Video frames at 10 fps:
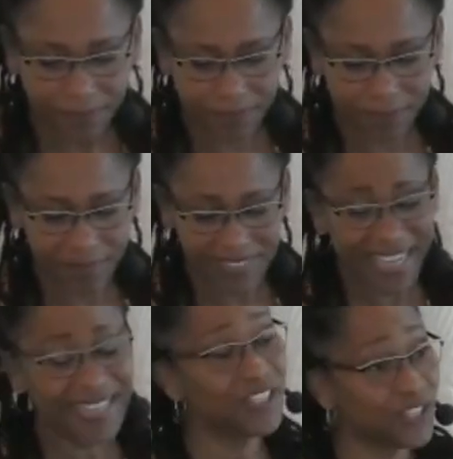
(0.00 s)
and
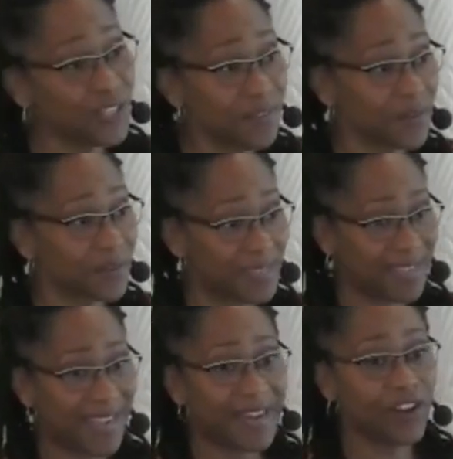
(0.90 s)
each other
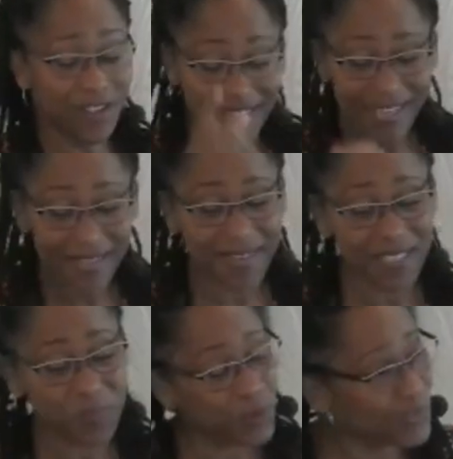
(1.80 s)
and not take things
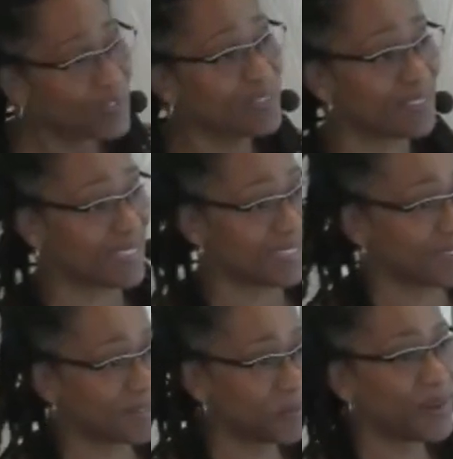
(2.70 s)
personally
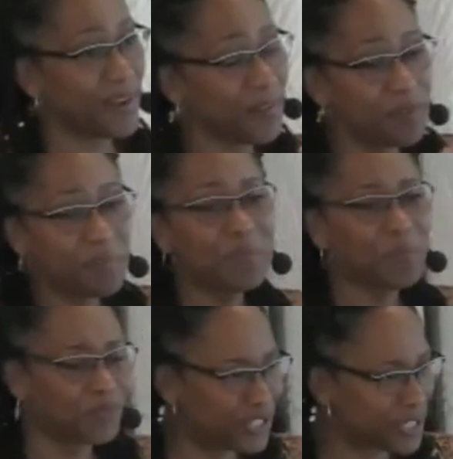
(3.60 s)
when other people
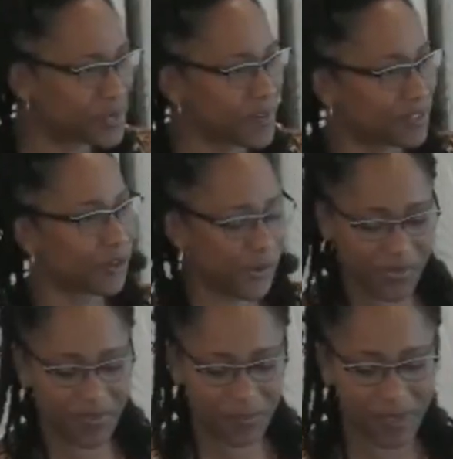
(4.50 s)
share their truth as
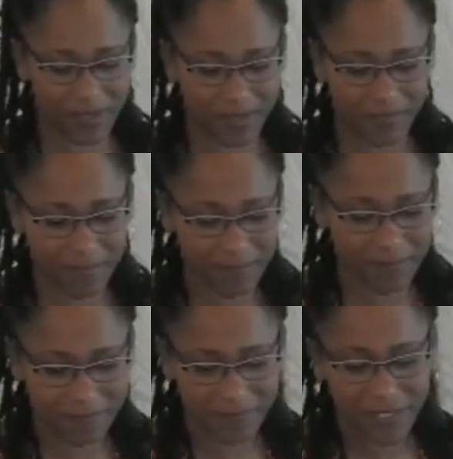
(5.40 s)
well.
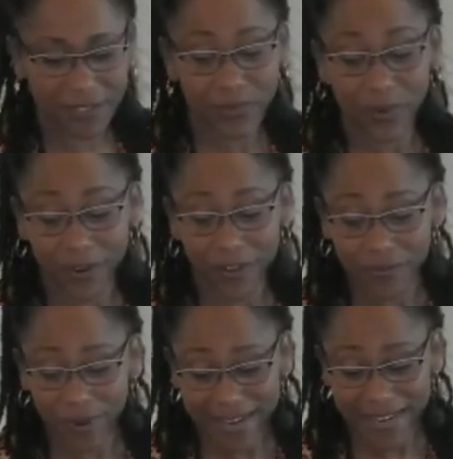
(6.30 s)
So are you
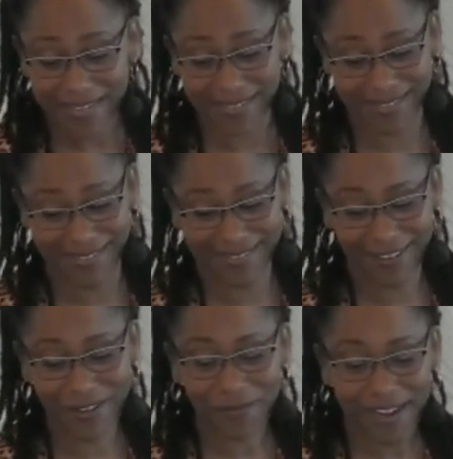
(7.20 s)
ready? Are you
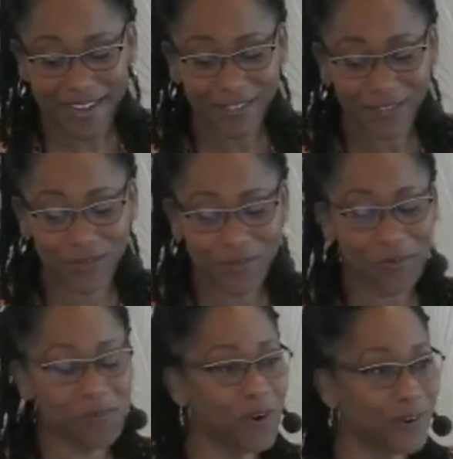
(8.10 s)
ready to do the
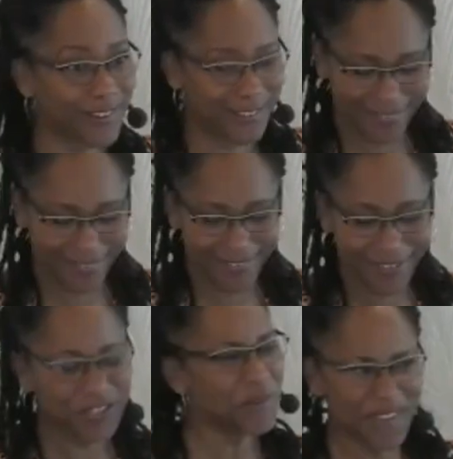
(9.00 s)
work? Do you
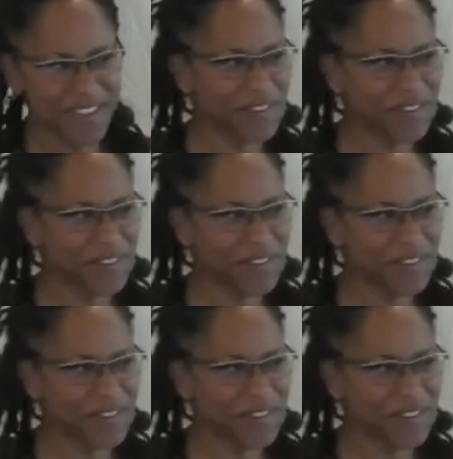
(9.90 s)
think you can